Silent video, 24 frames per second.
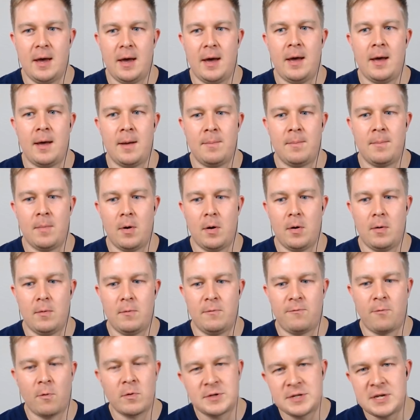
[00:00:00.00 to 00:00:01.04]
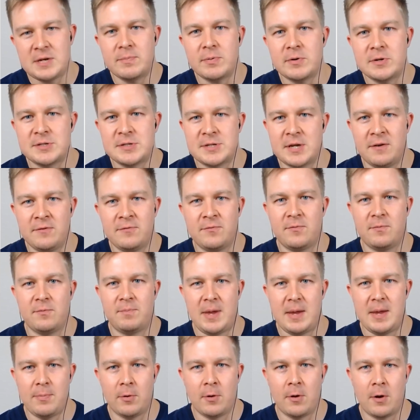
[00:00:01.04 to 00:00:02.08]
14% of
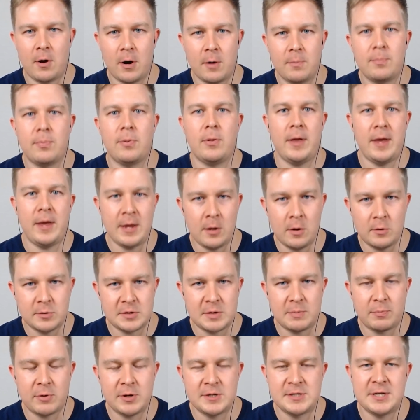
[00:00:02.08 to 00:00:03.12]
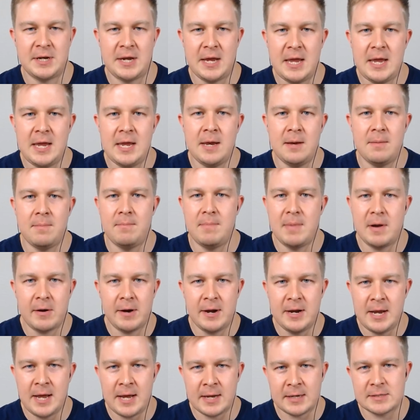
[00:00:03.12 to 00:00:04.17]
people are playing Ghostly Prison in
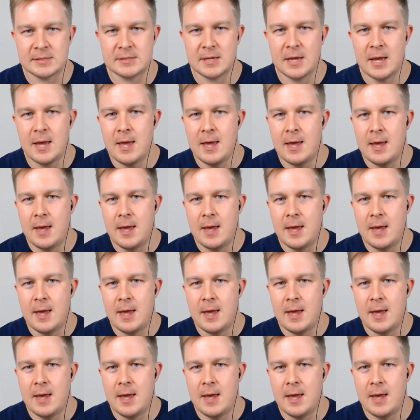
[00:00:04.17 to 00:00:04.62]
Miri decks.